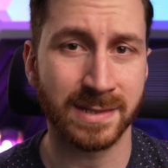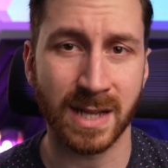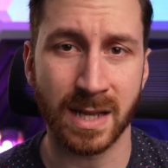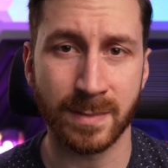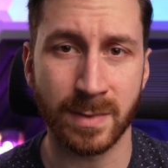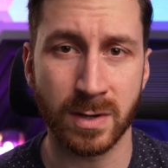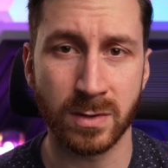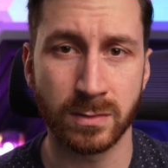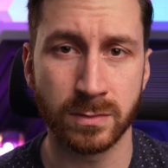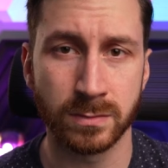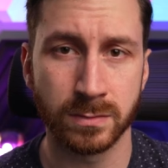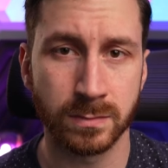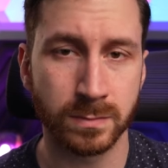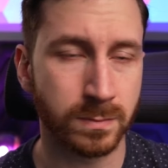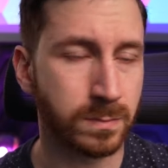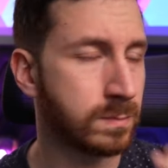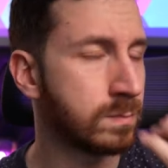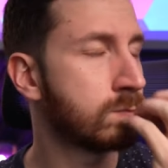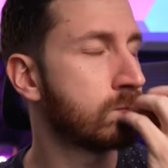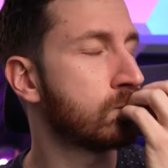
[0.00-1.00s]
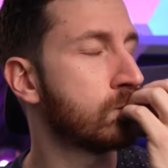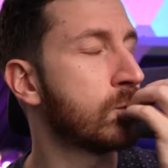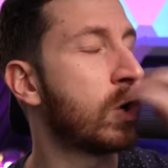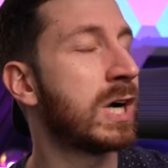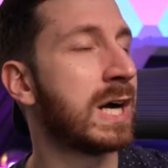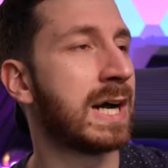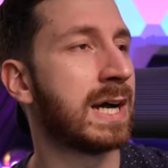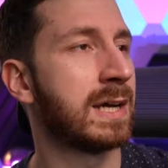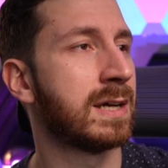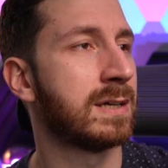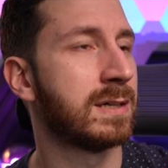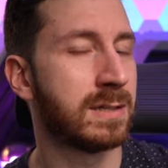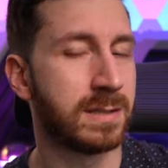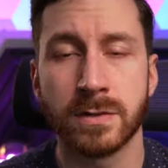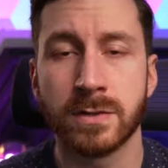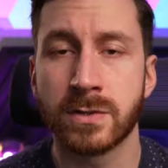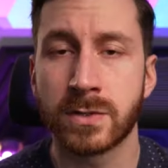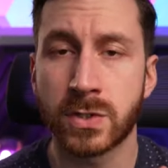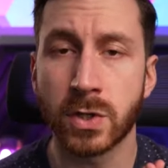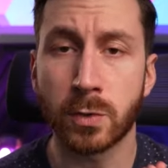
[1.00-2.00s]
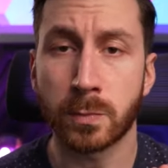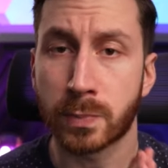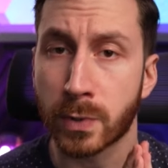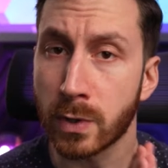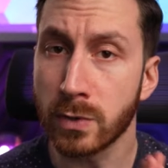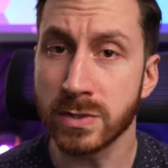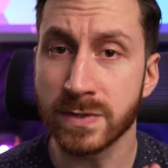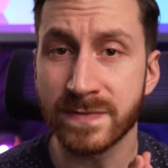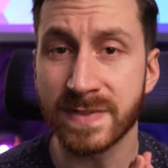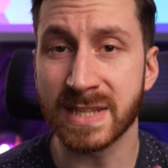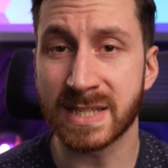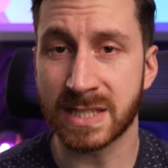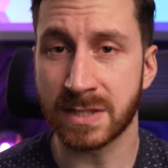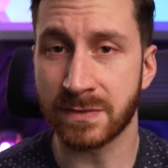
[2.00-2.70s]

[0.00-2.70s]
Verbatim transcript: demo? so pros of this